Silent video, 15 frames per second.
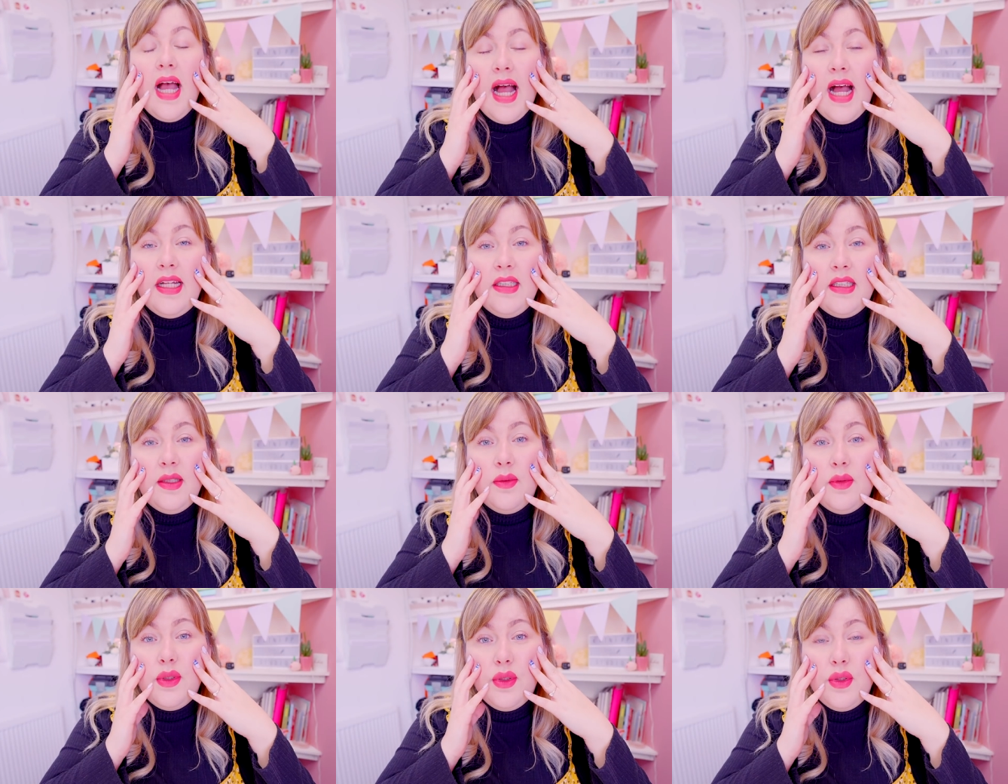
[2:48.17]
and
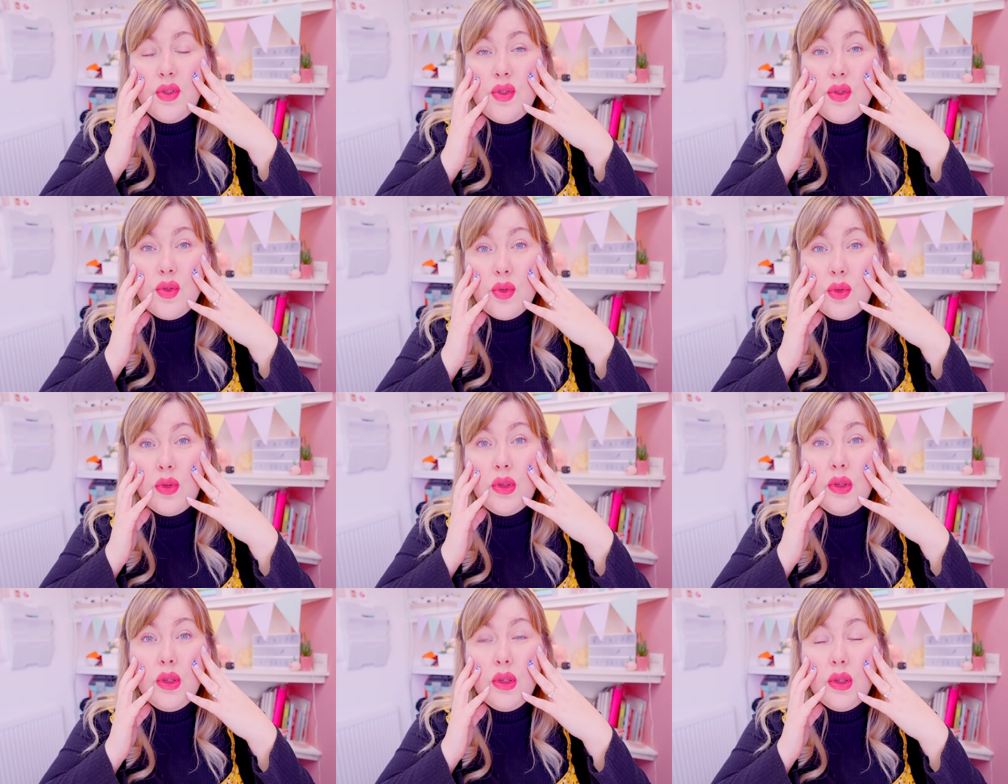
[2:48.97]
it was just
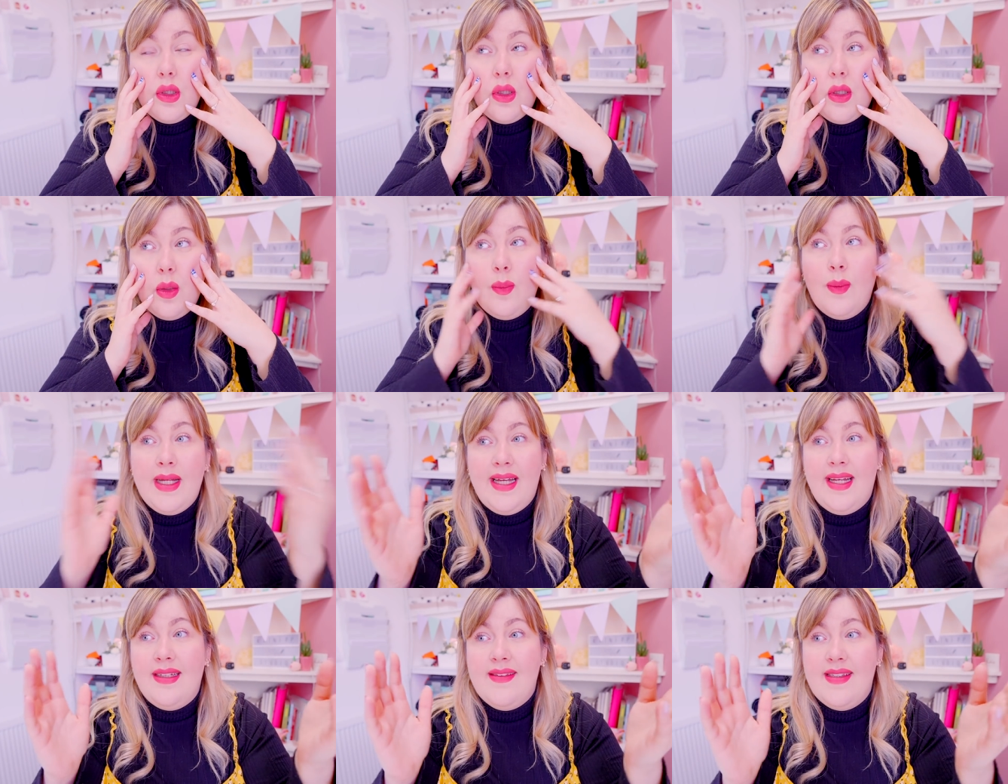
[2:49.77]
such a
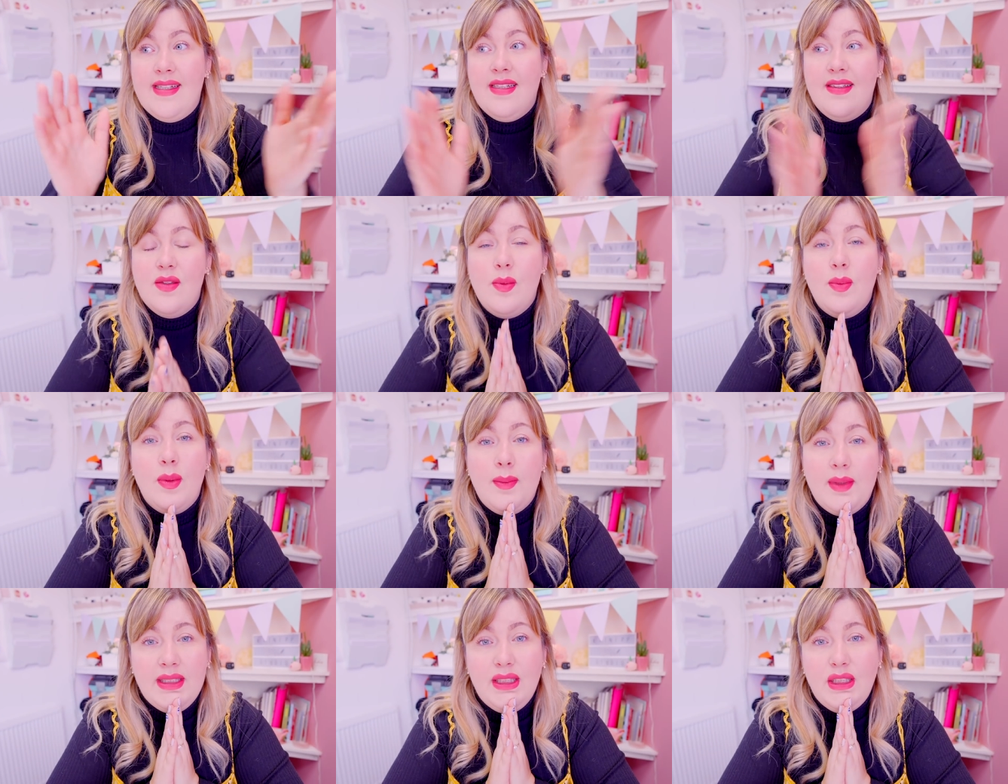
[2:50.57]
waste and
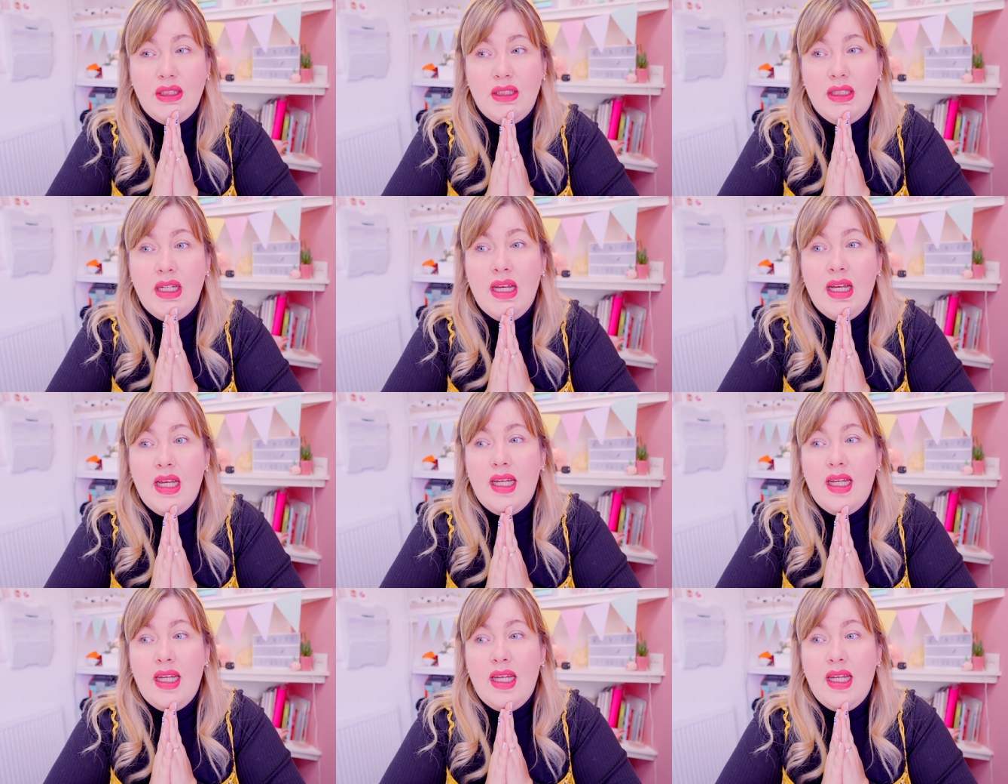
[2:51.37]
sublimation